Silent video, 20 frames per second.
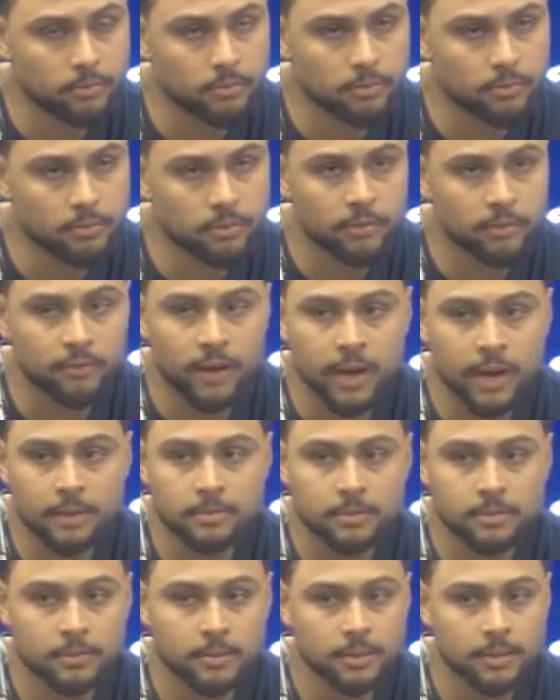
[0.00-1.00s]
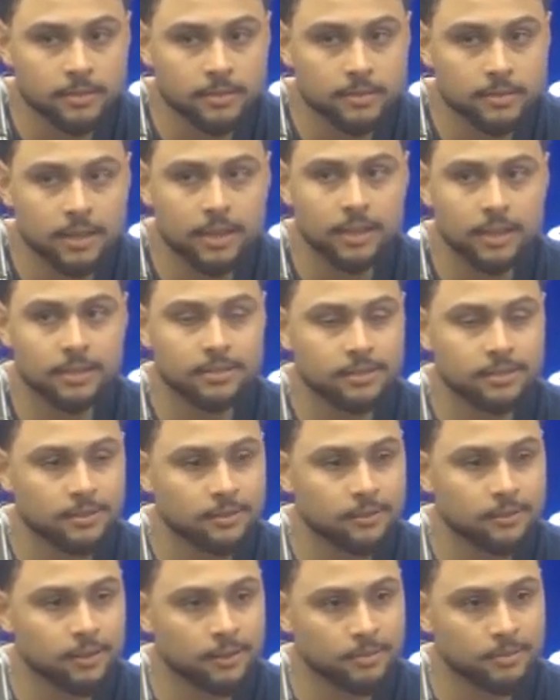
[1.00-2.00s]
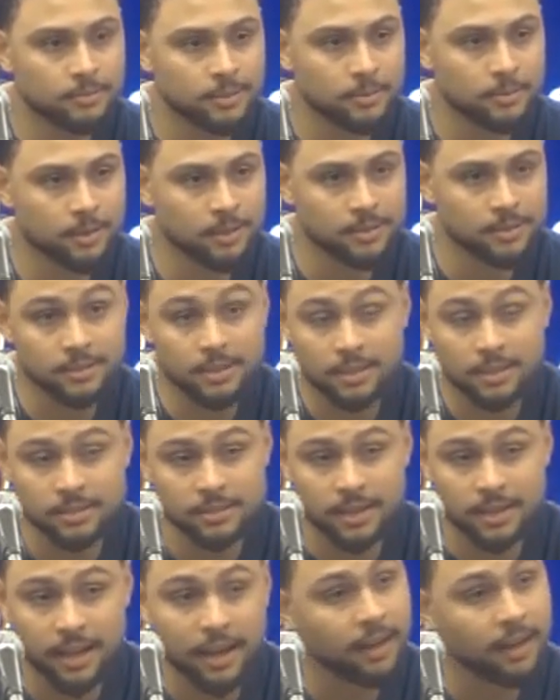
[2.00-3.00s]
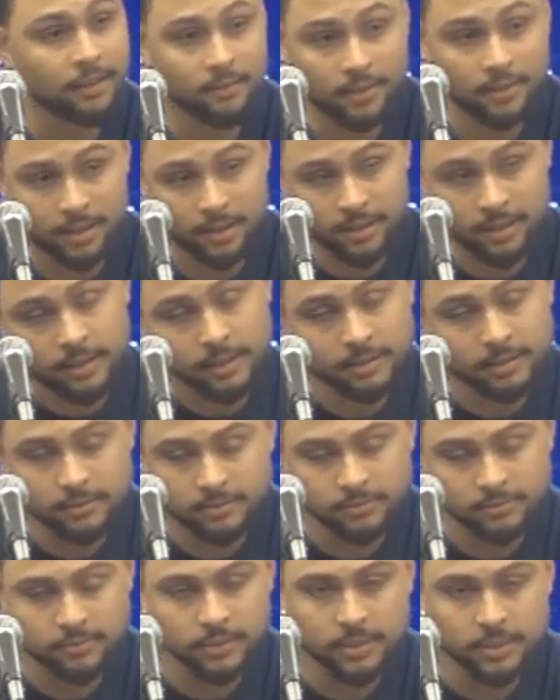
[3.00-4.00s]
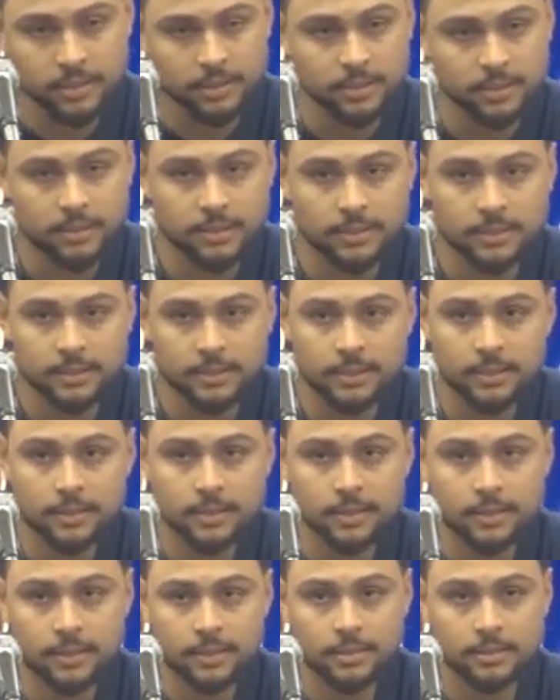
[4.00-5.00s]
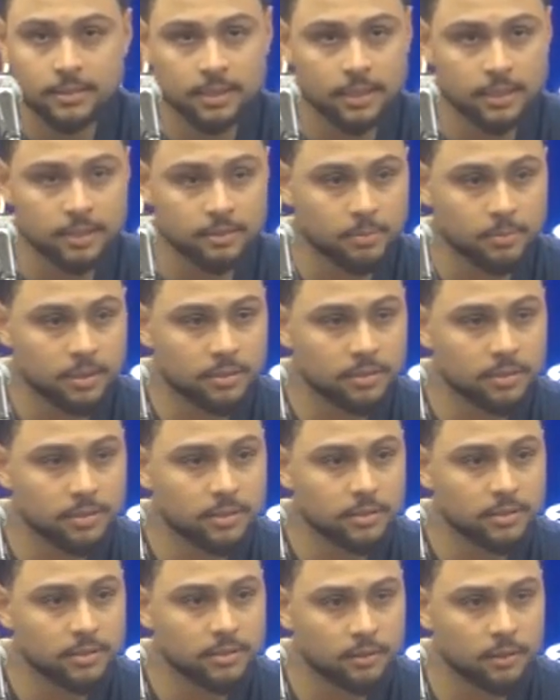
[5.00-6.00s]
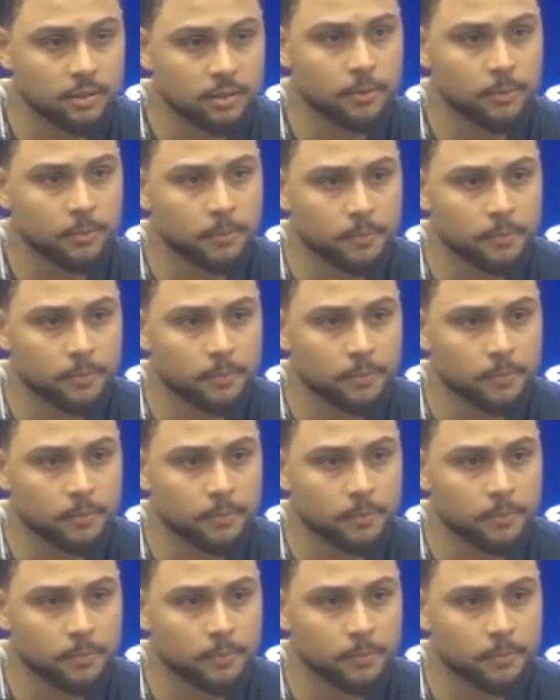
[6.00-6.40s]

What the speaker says: the vibe someone else has or the rhythm someone else doesn't have. Like, that doesn't really change much, you know.